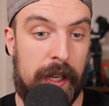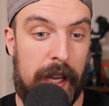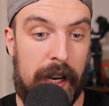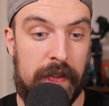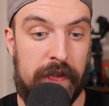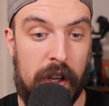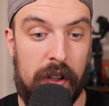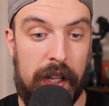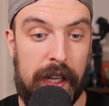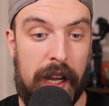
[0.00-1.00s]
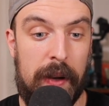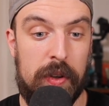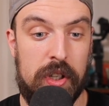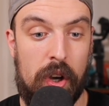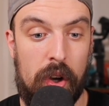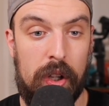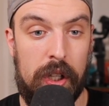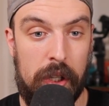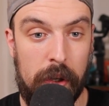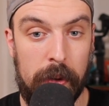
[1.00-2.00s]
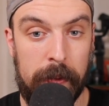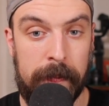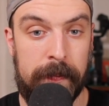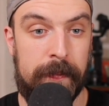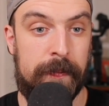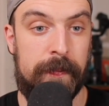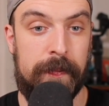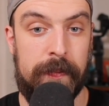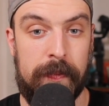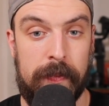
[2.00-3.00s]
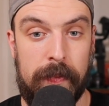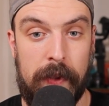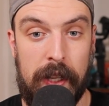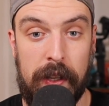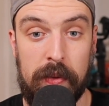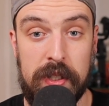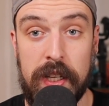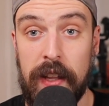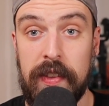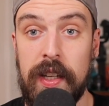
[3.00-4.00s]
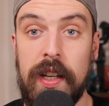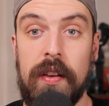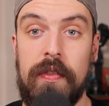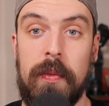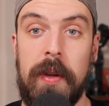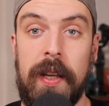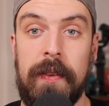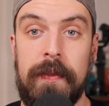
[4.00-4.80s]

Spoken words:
And I felt like I was all alone, that there was nothing here for me.